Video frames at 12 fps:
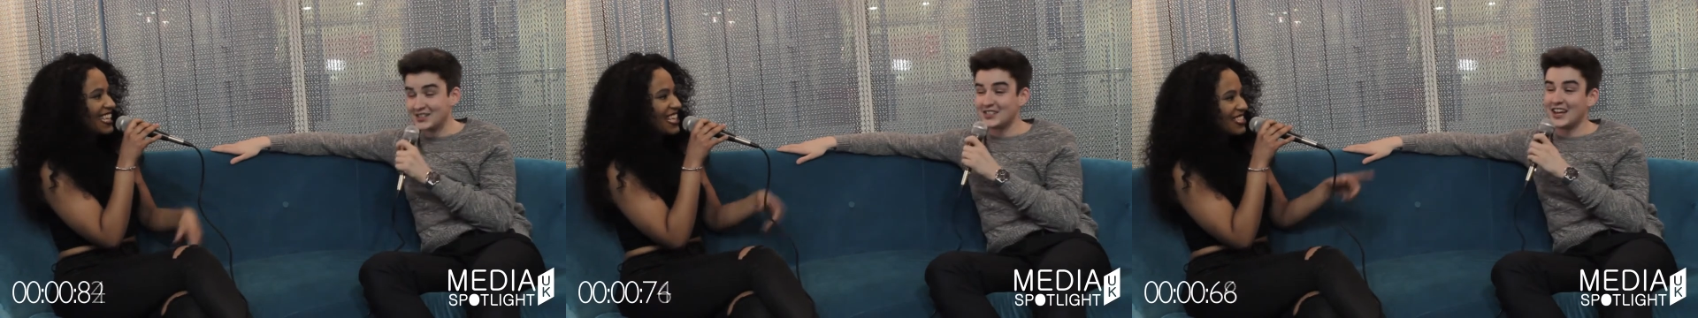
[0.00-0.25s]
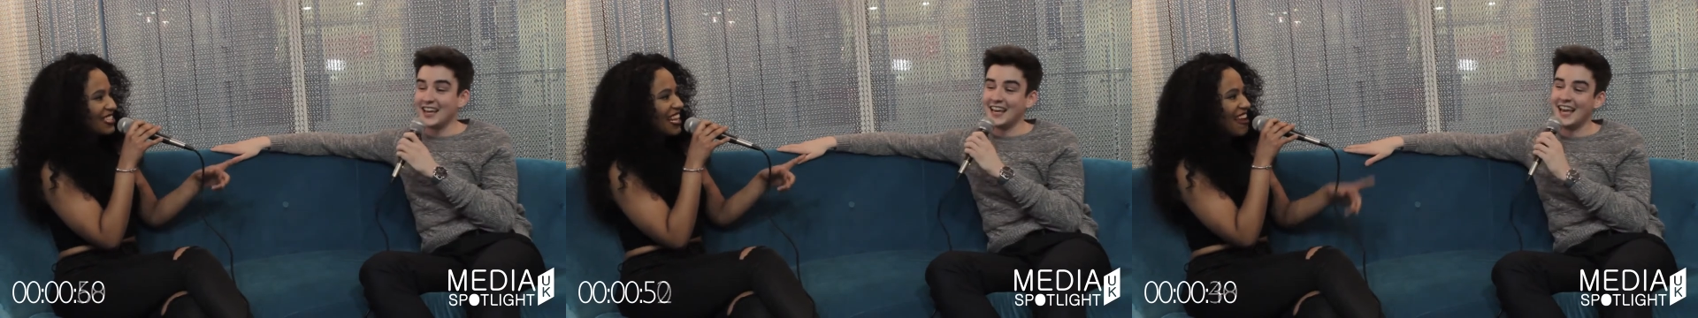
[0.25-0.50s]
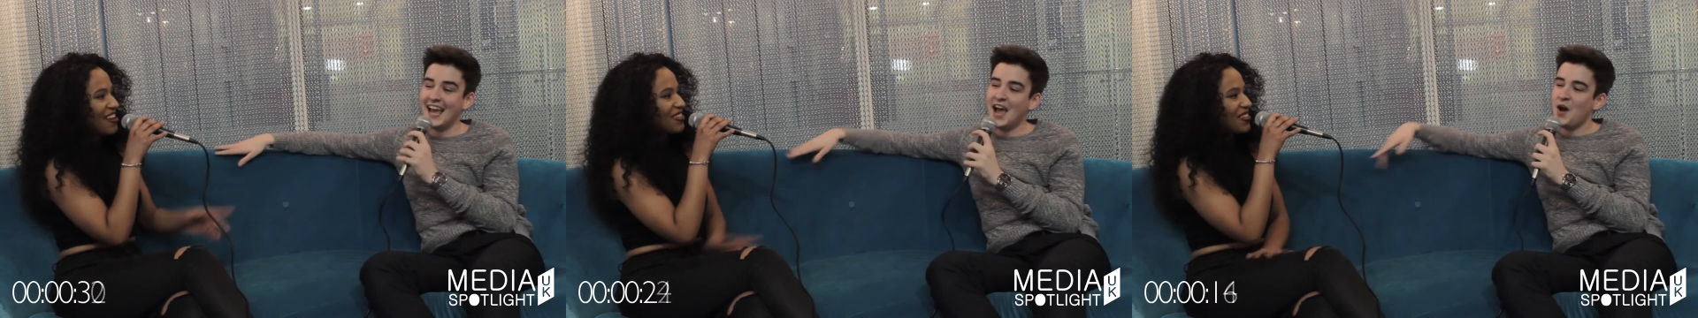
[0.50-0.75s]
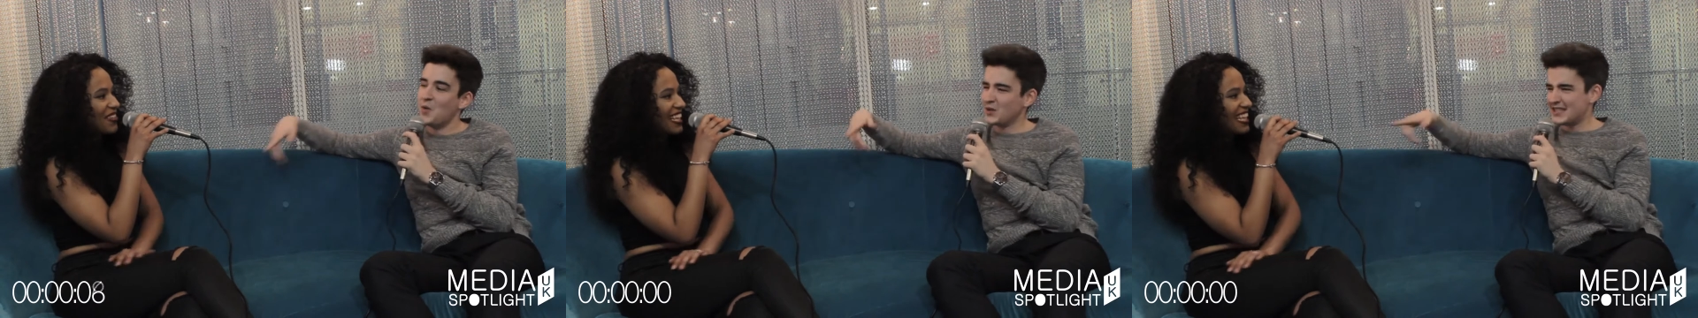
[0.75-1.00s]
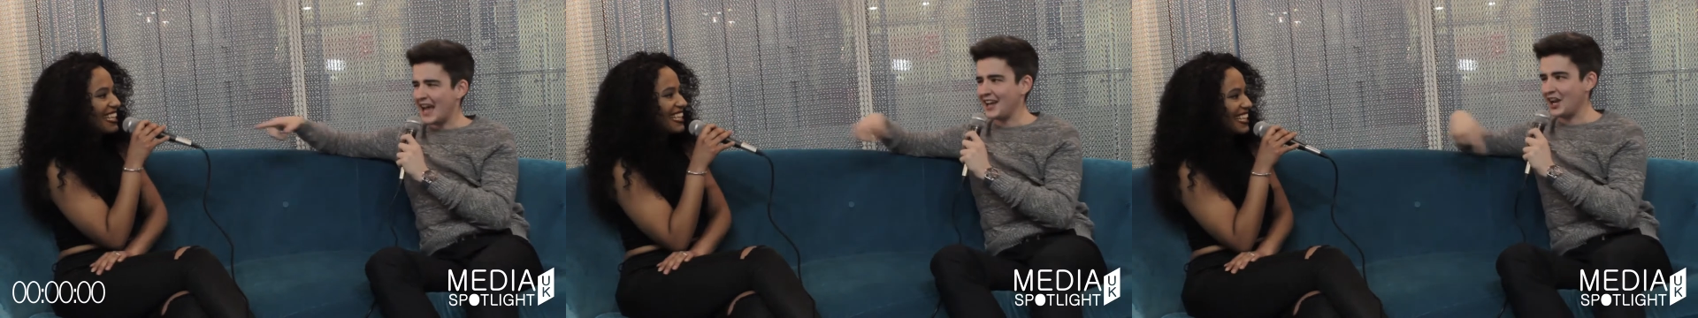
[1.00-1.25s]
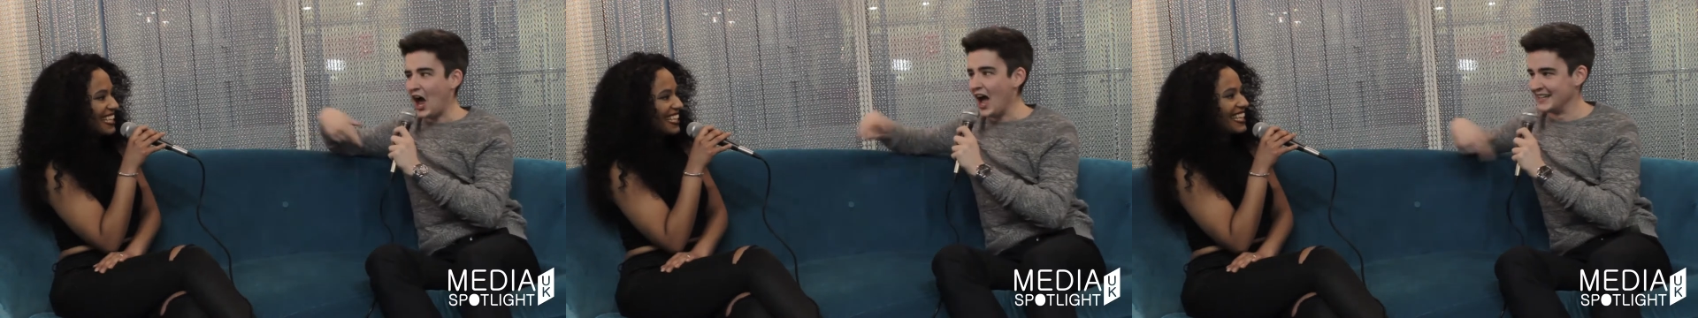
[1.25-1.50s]
Speaker 1: That's so, what I like doing. Was that a
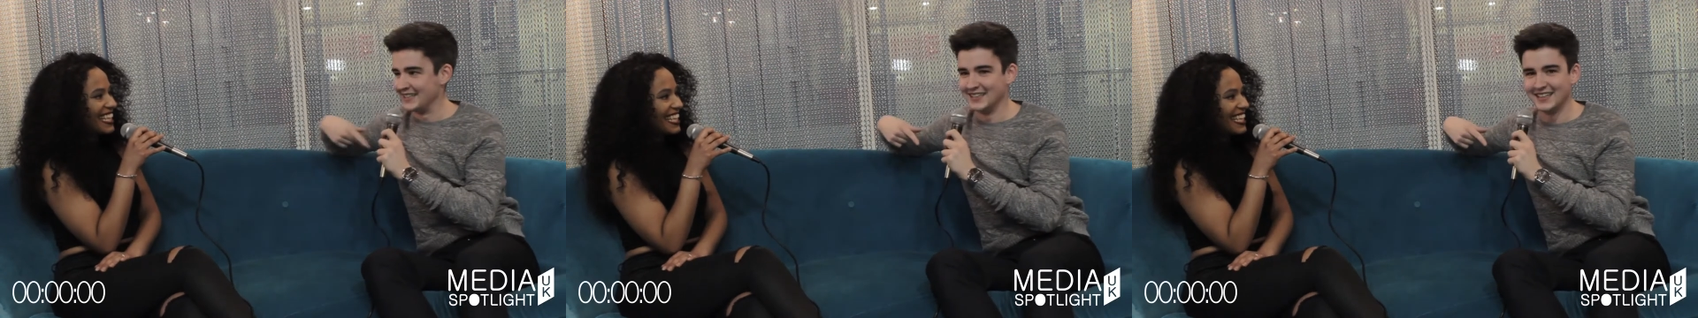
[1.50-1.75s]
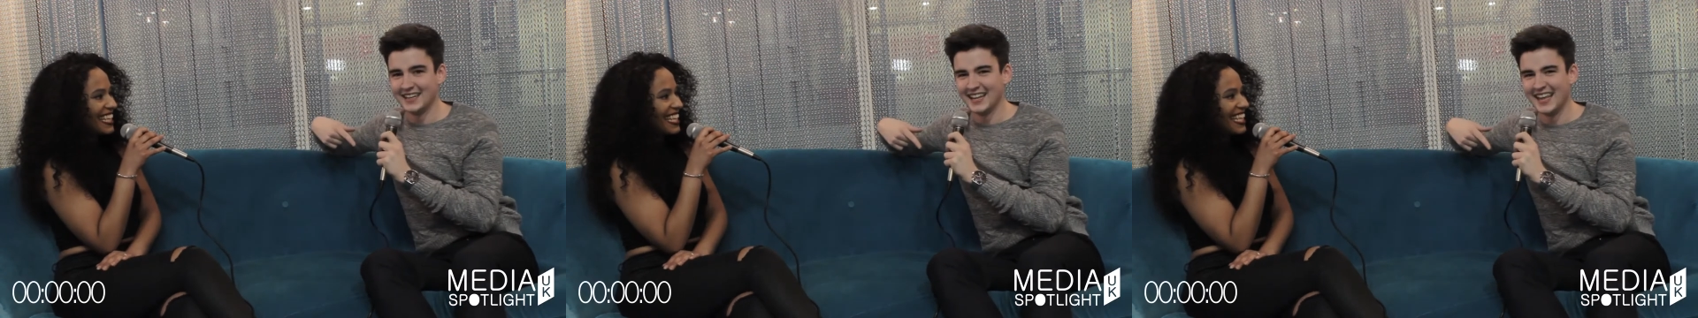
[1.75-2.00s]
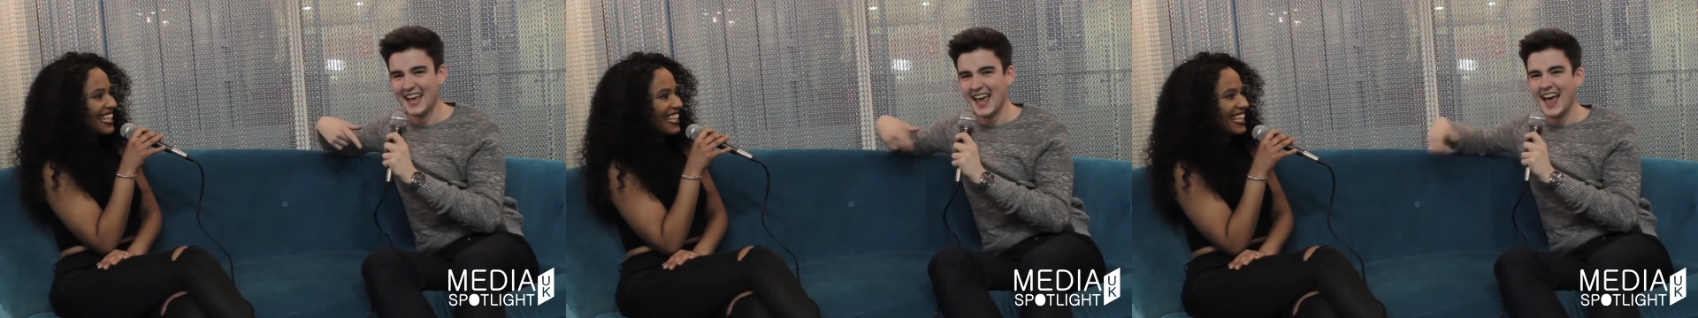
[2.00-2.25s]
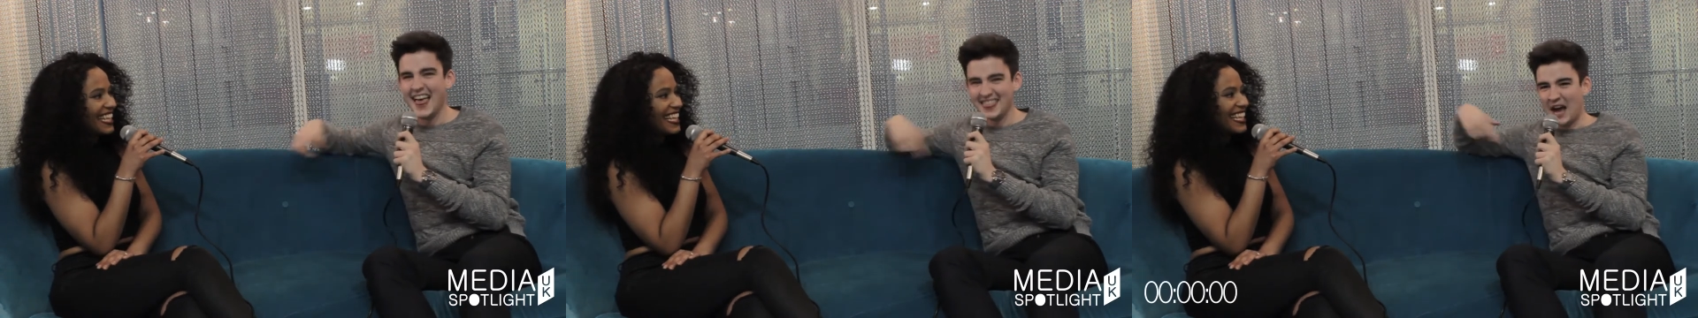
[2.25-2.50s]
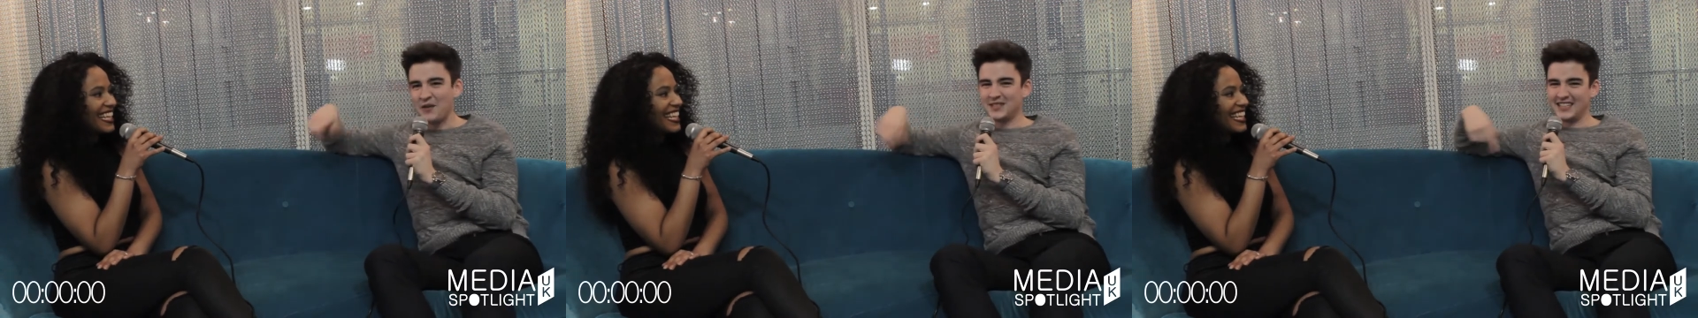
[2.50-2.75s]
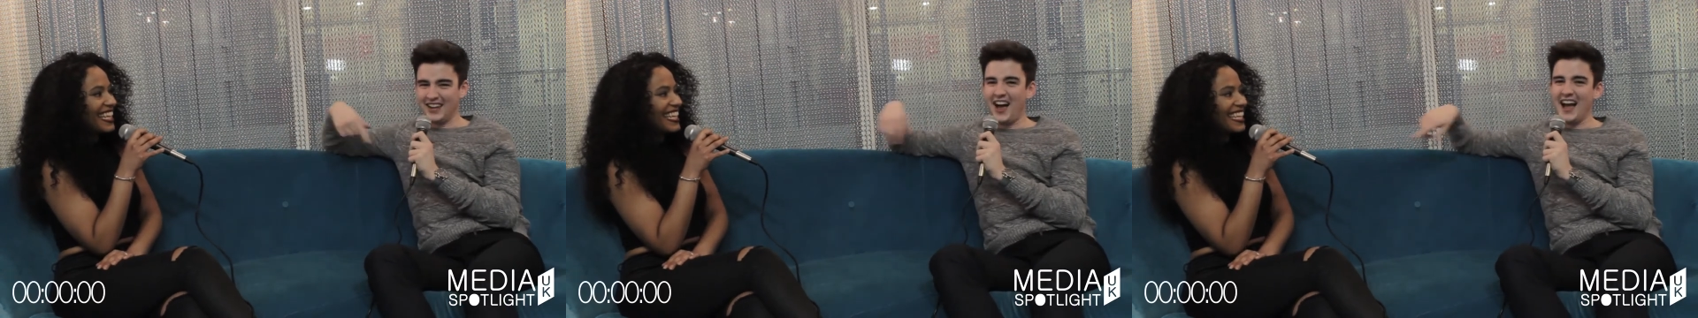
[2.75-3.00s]
line? that was
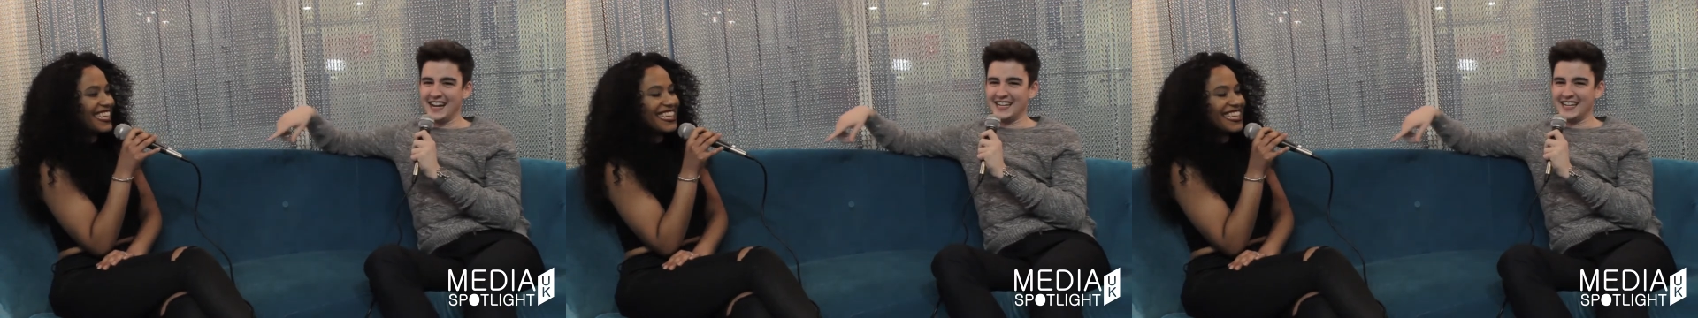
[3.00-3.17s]
a line.